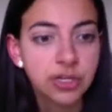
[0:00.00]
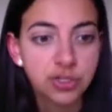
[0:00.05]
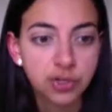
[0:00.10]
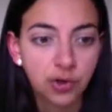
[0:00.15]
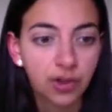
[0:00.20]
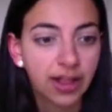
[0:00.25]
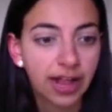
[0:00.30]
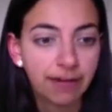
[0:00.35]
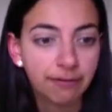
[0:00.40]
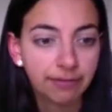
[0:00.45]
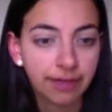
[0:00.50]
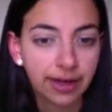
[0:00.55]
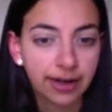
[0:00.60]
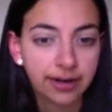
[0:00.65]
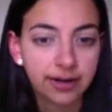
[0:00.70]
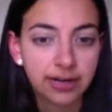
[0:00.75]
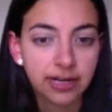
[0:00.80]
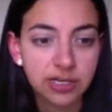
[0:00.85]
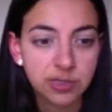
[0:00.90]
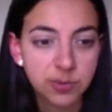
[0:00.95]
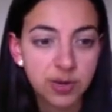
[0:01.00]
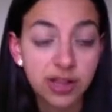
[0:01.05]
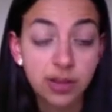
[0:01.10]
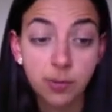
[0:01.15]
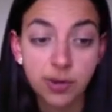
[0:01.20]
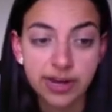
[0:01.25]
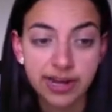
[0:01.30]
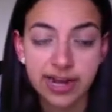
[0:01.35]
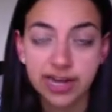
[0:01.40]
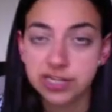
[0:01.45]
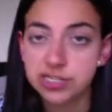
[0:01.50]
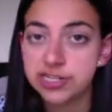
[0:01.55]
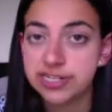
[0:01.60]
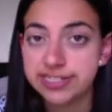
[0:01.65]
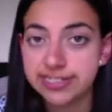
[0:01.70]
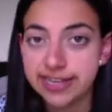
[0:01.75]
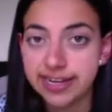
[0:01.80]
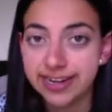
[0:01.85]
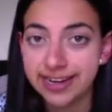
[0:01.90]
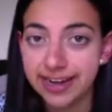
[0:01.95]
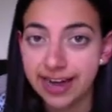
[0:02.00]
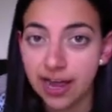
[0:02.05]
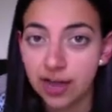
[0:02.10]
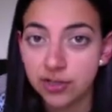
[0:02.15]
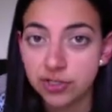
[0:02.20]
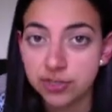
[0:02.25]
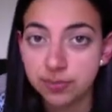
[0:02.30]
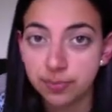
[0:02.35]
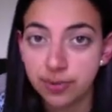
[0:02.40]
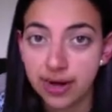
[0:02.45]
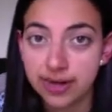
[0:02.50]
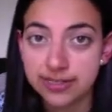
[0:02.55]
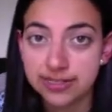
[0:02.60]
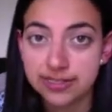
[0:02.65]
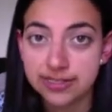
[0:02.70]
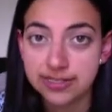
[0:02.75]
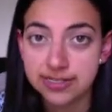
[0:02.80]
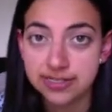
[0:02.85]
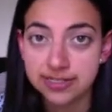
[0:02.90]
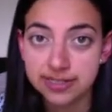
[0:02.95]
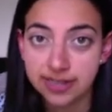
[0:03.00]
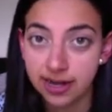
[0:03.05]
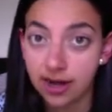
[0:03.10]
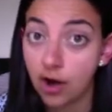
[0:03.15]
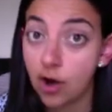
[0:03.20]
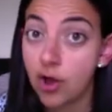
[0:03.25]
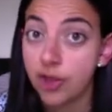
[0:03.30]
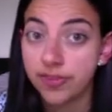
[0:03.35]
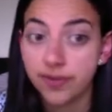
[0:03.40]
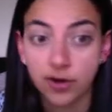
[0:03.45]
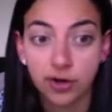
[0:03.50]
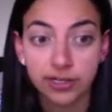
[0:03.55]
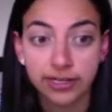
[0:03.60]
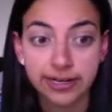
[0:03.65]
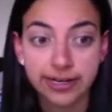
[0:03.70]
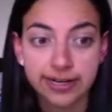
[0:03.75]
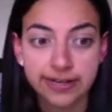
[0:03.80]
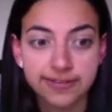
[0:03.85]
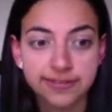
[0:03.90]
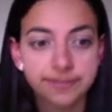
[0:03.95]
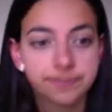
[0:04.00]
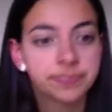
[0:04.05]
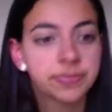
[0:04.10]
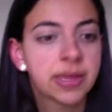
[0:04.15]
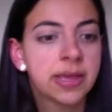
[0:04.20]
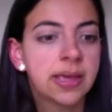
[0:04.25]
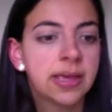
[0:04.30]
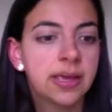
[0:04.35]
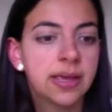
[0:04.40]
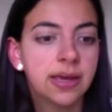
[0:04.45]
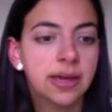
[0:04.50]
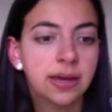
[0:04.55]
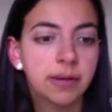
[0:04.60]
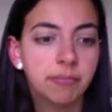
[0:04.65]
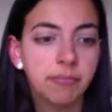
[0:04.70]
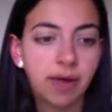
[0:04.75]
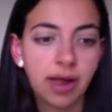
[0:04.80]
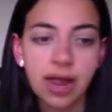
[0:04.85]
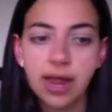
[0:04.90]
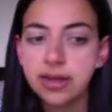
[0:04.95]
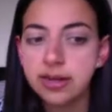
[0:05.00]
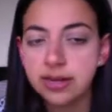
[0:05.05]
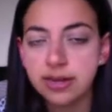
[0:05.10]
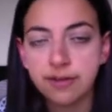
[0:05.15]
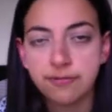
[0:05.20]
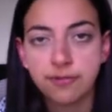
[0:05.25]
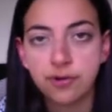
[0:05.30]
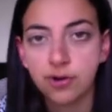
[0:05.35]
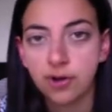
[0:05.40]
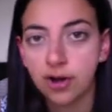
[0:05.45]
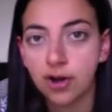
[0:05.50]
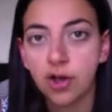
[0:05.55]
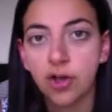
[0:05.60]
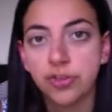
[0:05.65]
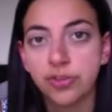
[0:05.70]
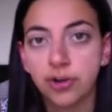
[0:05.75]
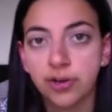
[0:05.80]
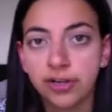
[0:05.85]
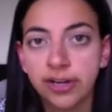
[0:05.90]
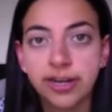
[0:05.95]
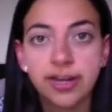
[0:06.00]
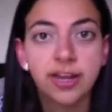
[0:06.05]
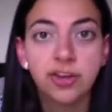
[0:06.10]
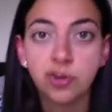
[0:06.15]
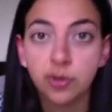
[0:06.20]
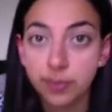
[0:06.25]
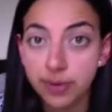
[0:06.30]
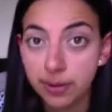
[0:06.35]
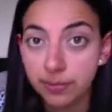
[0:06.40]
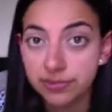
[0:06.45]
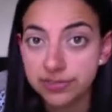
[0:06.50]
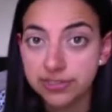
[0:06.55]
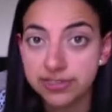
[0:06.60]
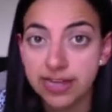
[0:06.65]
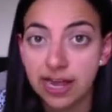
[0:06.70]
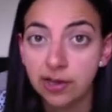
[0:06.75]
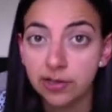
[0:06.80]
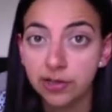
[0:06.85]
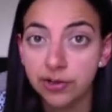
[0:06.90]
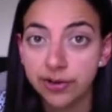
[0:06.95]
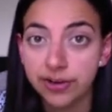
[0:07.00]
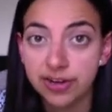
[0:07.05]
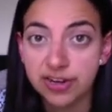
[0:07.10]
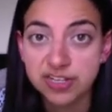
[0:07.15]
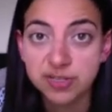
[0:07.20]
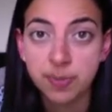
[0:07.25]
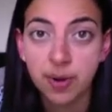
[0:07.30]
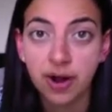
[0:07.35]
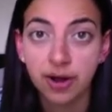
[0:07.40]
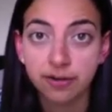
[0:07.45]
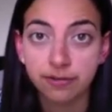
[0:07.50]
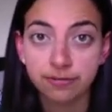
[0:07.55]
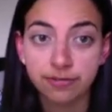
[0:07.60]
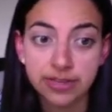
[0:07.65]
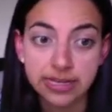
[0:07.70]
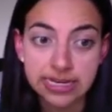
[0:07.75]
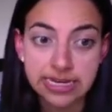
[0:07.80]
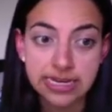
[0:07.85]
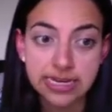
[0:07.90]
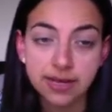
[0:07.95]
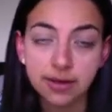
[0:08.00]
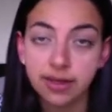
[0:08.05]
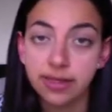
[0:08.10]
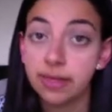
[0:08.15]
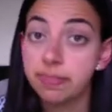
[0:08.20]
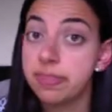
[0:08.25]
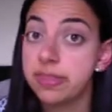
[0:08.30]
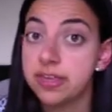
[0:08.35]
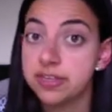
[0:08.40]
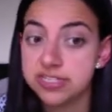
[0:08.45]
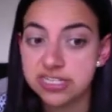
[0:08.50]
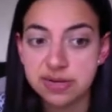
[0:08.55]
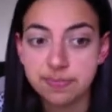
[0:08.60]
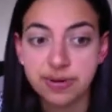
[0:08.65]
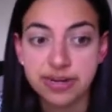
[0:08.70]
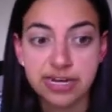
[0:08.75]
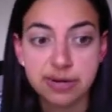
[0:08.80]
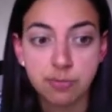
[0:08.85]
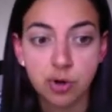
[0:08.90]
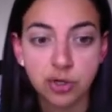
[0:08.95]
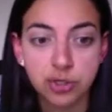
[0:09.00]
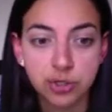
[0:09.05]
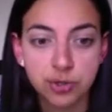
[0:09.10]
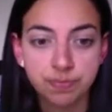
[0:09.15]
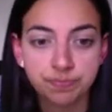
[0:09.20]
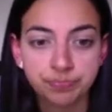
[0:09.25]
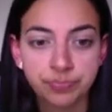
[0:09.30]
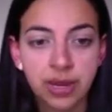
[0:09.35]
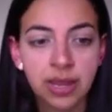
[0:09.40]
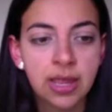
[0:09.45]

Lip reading: So you'll have that as well, and we can actually send it out to practices that are hot dog clinics. And if you're not a hot dog clinic, you'll be able to download it as part of the CPD module.